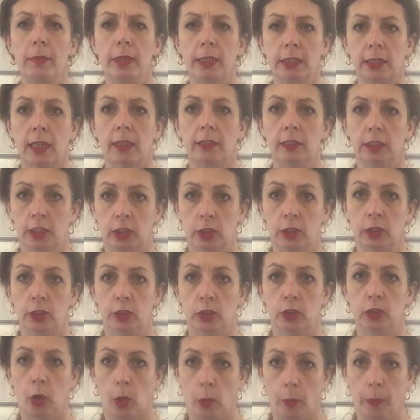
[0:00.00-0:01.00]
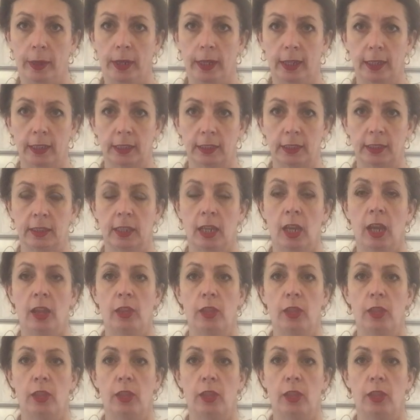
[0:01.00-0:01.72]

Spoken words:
misunderstood topics